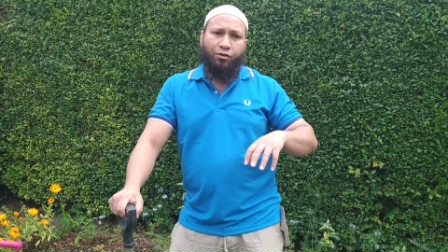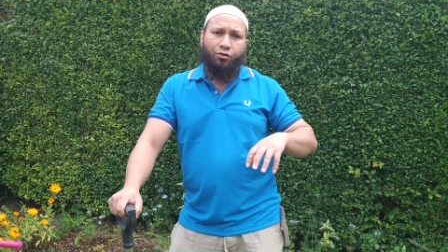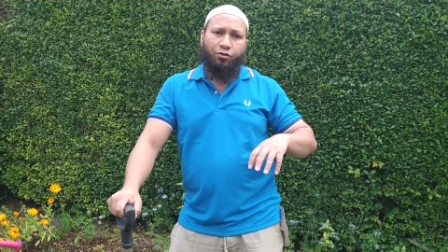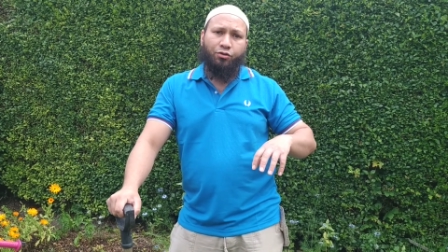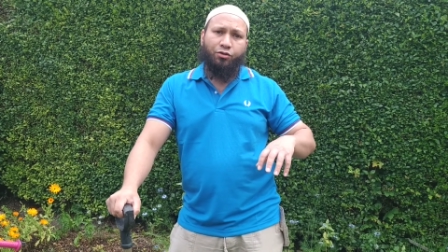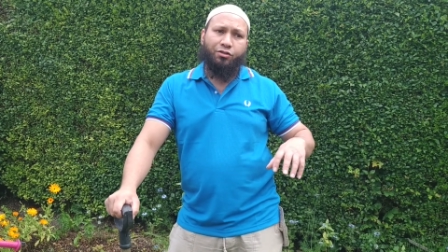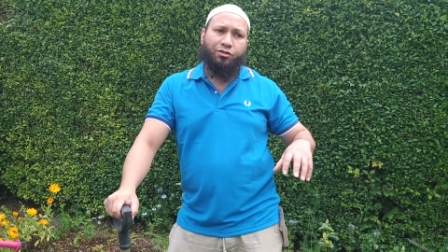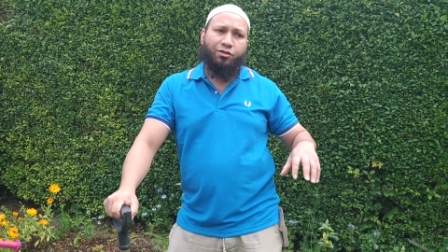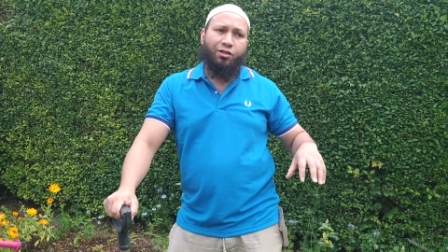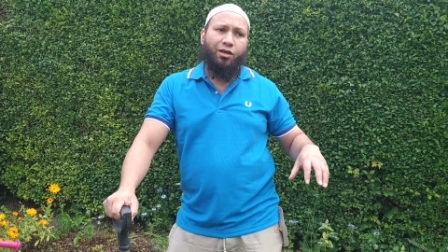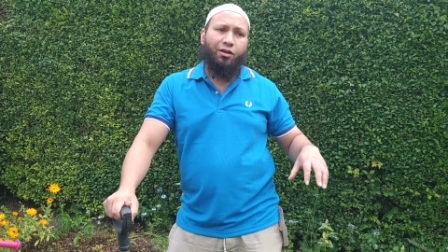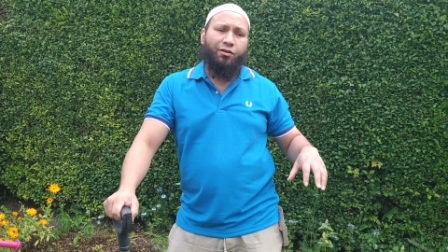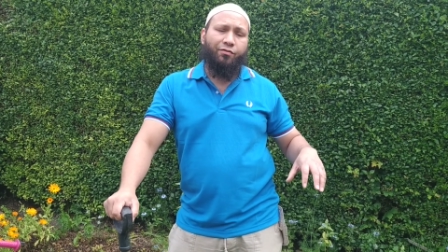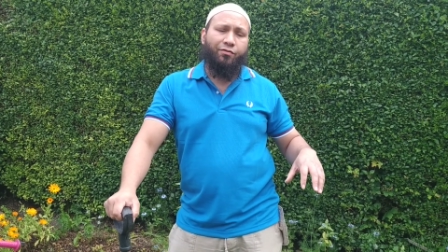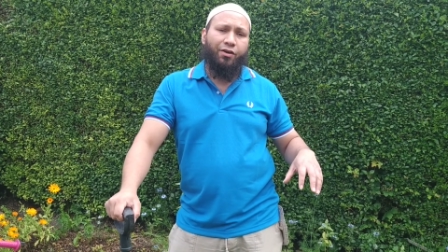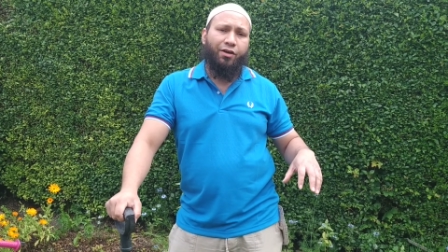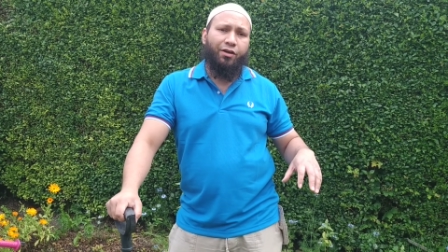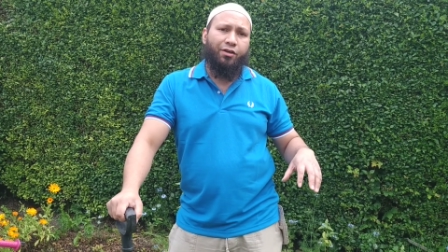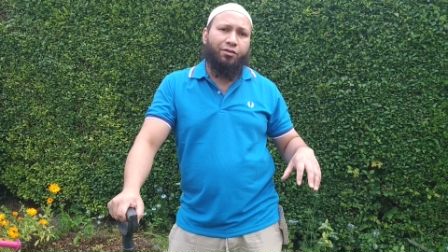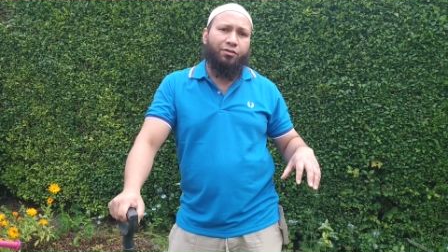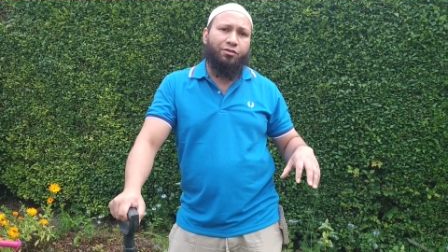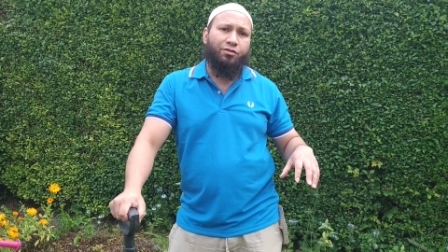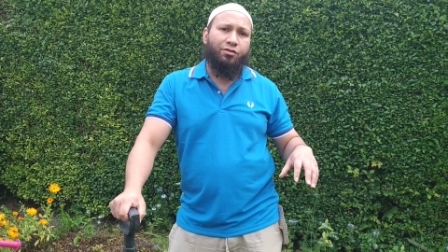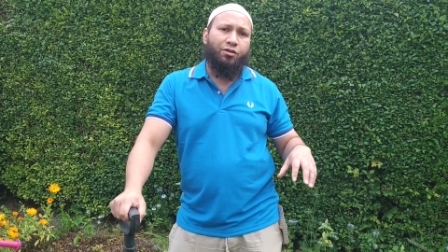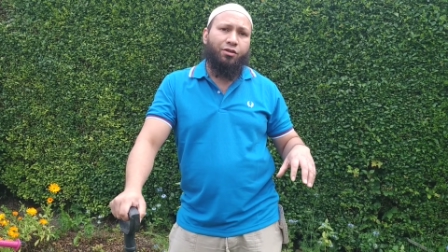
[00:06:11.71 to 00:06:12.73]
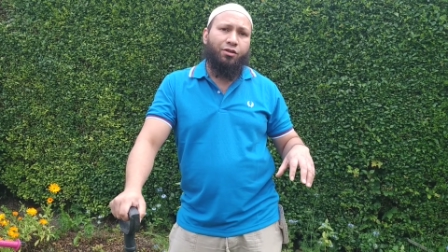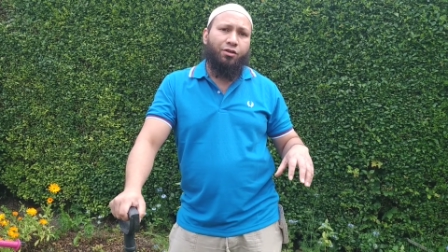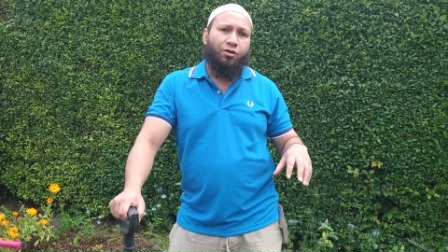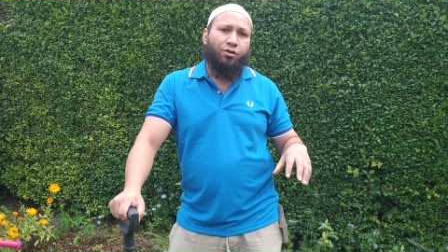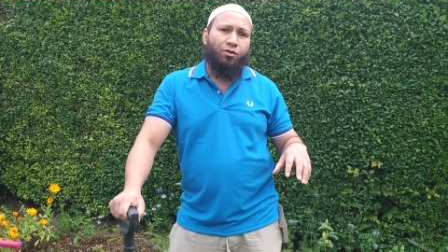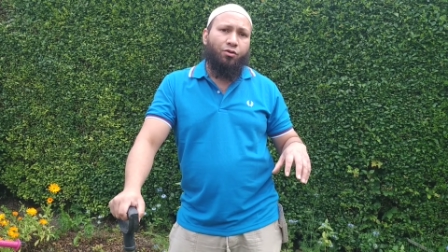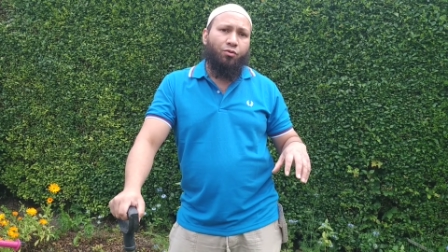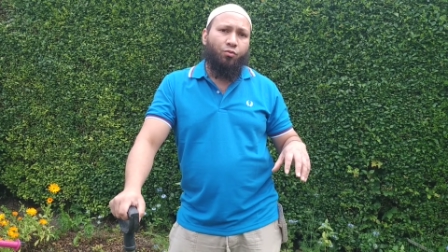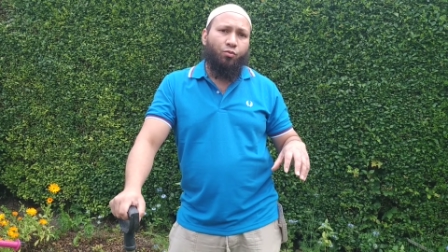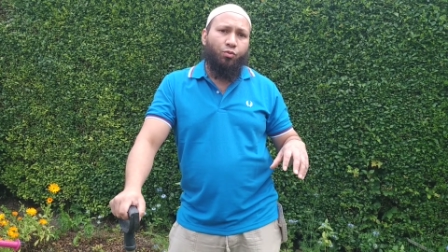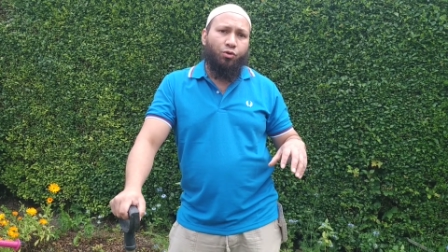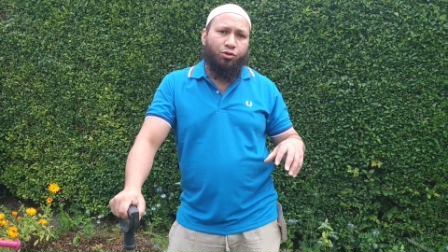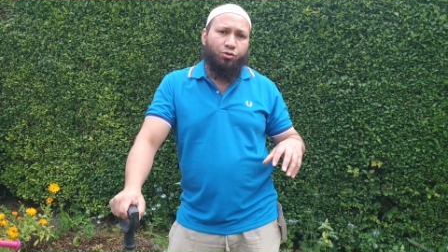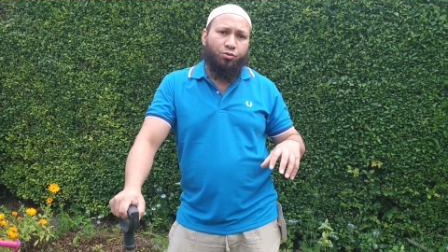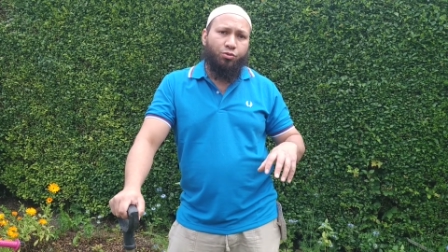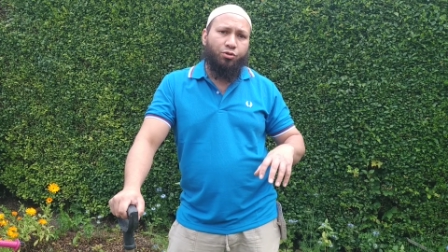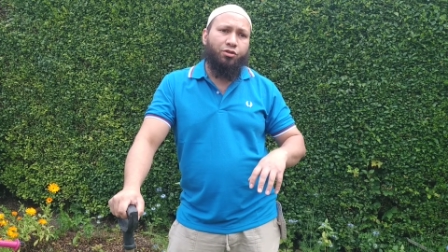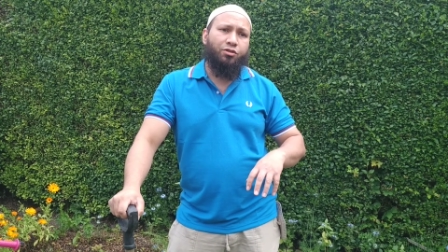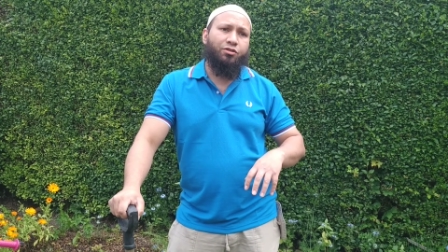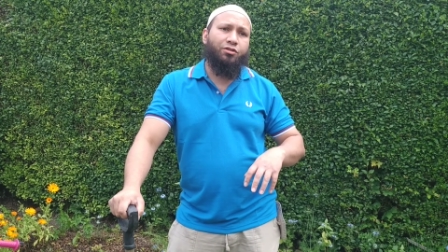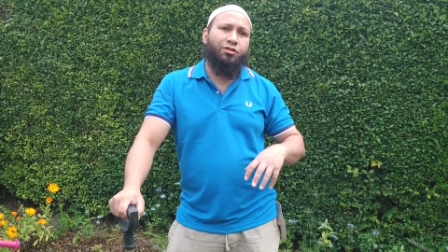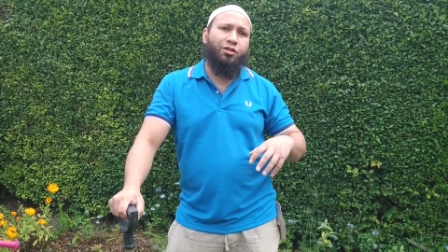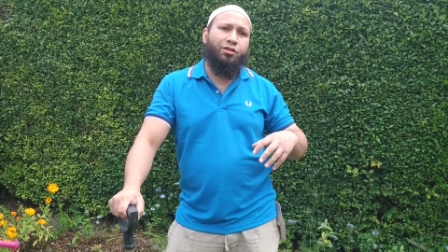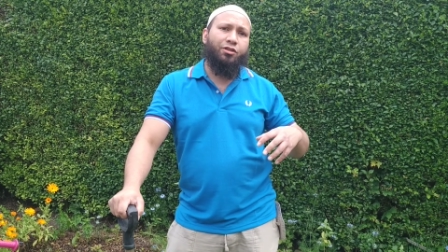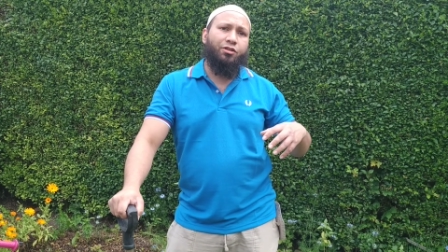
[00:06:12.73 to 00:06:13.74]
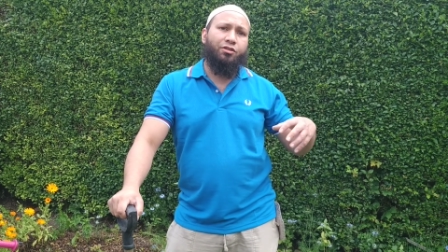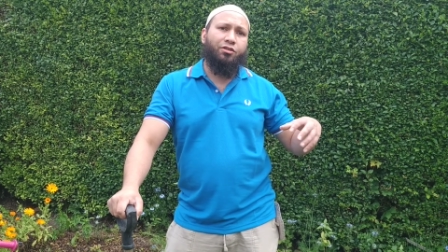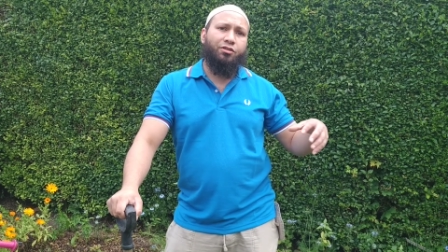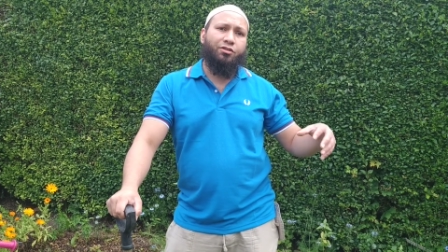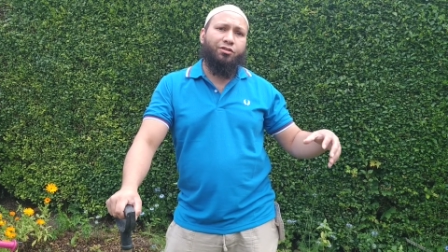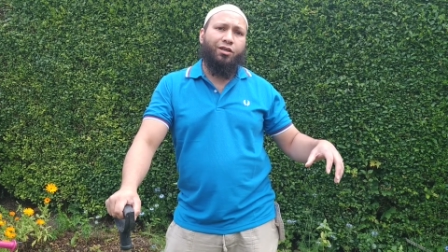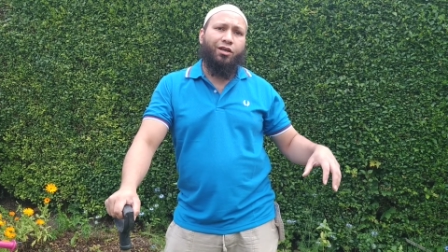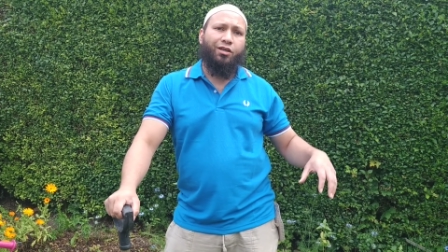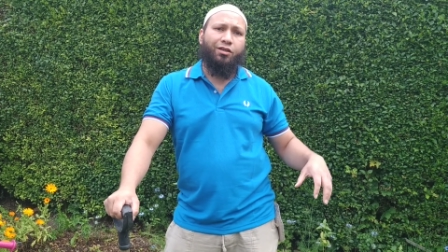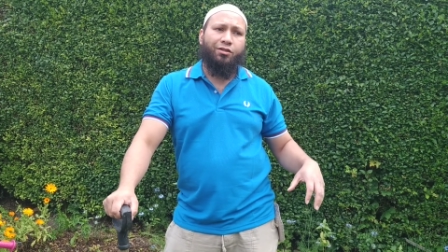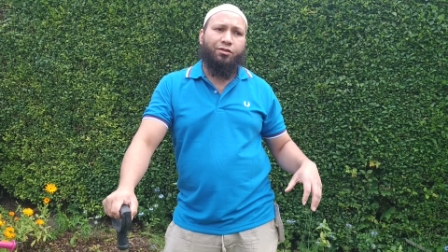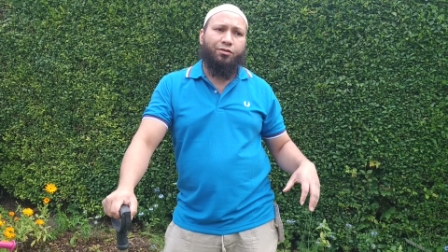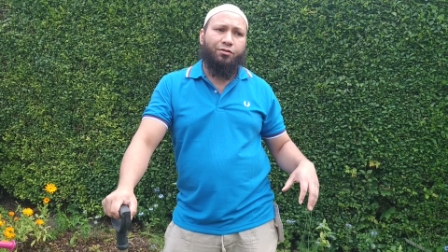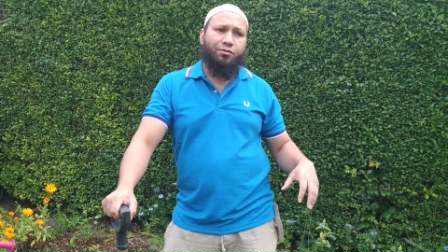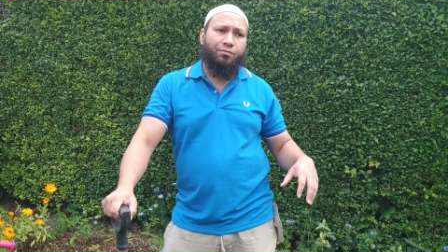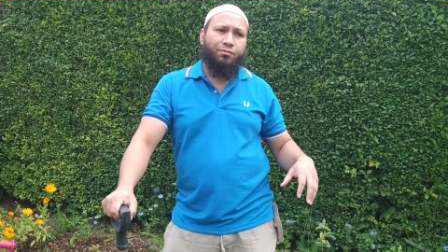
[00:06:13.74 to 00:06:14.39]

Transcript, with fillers: set of eggs, which will continue the cycle.